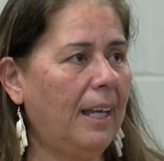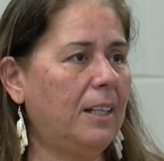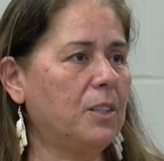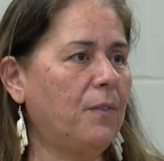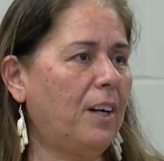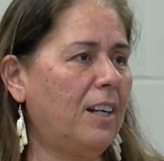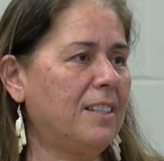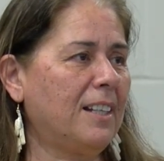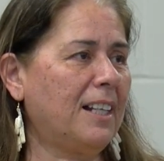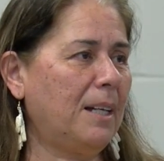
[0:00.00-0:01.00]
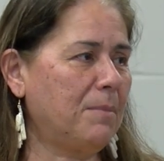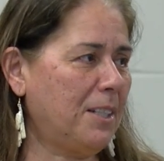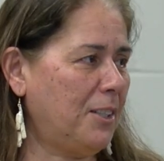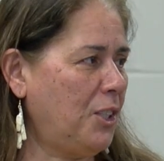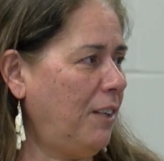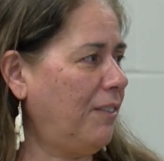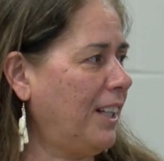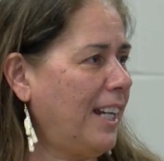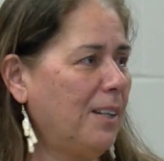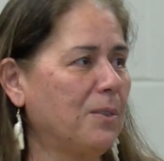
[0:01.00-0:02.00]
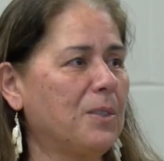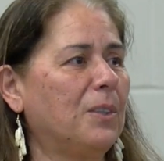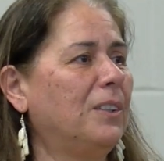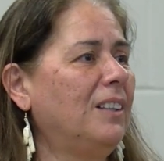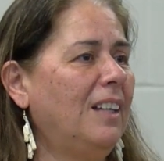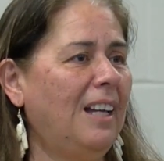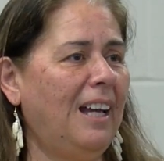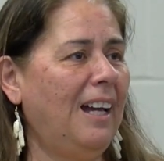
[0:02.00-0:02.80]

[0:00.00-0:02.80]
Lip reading: And as far as it comes to chief and council,